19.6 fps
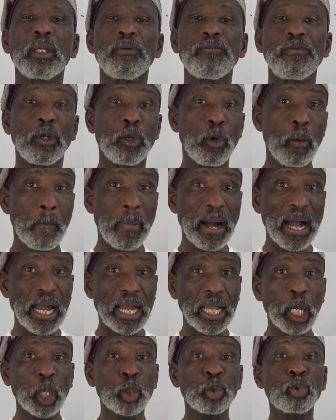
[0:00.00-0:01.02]
followed
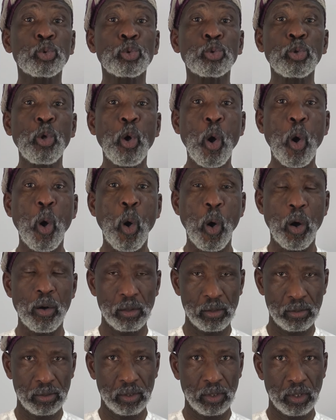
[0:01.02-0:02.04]
by To
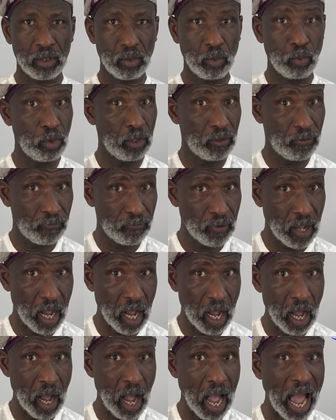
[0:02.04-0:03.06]
with
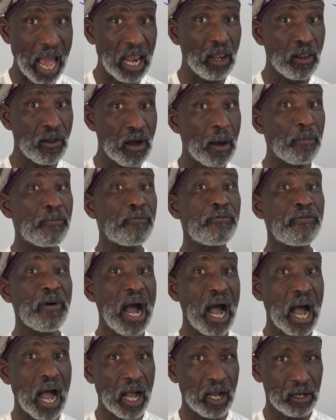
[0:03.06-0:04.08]
Al
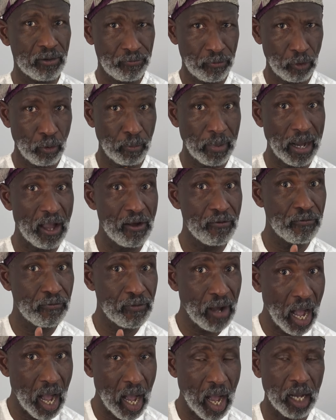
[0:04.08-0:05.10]
Fa. Followed by
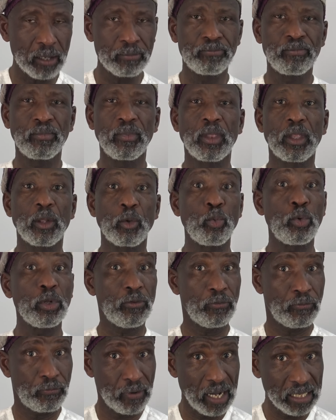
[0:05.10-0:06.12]
Fa
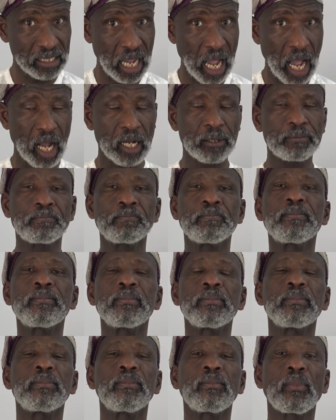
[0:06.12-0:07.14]
with Fatha,
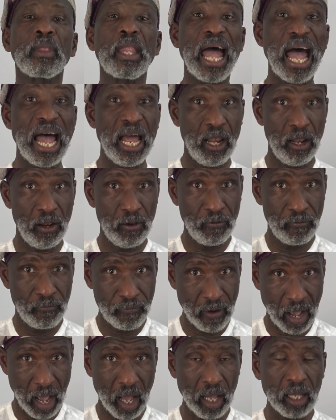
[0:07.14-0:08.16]
Al
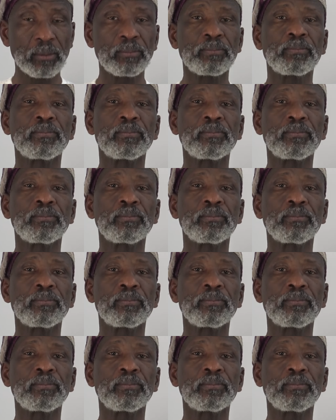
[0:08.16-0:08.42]
Fa.